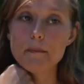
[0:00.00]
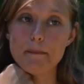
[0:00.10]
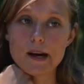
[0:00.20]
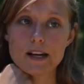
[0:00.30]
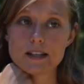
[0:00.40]

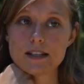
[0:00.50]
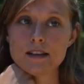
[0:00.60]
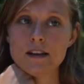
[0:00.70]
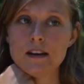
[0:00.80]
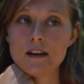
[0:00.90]
But
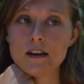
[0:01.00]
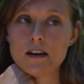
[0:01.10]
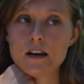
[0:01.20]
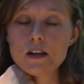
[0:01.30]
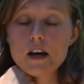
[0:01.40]

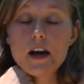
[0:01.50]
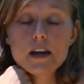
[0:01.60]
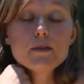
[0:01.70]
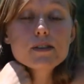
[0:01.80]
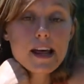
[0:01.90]
I
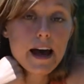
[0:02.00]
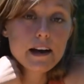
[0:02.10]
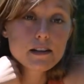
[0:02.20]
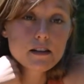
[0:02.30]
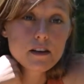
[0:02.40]
used
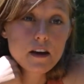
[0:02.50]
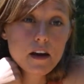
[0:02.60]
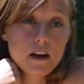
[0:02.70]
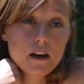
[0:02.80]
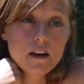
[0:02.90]
that,
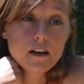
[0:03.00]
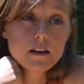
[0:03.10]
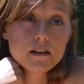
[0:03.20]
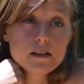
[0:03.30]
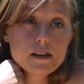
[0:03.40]

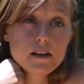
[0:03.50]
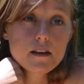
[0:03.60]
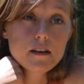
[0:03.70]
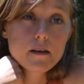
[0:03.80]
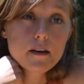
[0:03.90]
and
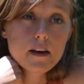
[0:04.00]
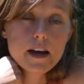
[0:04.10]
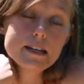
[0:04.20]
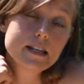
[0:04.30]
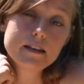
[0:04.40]

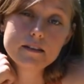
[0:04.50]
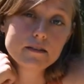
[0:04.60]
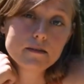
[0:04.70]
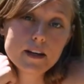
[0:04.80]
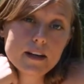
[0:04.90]
it didn't
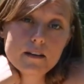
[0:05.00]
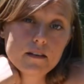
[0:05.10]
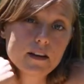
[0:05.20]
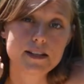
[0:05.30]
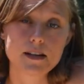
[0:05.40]

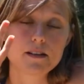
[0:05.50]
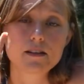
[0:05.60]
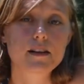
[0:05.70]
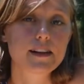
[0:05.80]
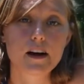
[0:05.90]

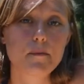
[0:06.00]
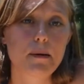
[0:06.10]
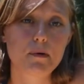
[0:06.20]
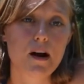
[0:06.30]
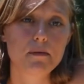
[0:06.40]
clear up
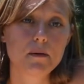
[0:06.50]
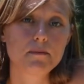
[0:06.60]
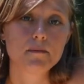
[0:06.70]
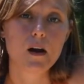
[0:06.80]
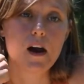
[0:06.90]
my
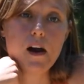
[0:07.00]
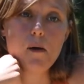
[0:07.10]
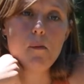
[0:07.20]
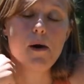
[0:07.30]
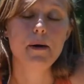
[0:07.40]
problem.
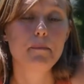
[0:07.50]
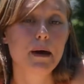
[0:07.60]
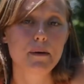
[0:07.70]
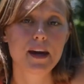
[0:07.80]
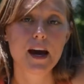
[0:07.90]
It
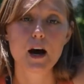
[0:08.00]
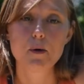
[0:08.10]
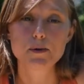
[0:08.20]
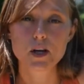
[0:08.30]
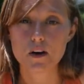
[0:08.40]
maybe
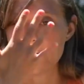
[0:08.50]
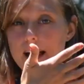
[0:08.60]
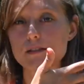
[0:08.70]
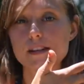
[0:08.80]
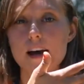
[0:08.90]
helped on the
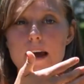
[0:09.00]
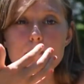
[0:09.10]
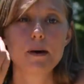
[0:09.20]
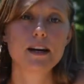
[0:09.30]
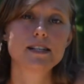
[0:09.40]

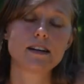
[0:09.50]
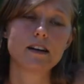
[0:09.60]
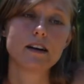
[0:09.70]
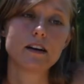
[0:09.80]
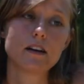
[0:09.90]
outside, but it
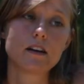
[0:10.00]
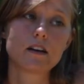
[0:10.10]
didn't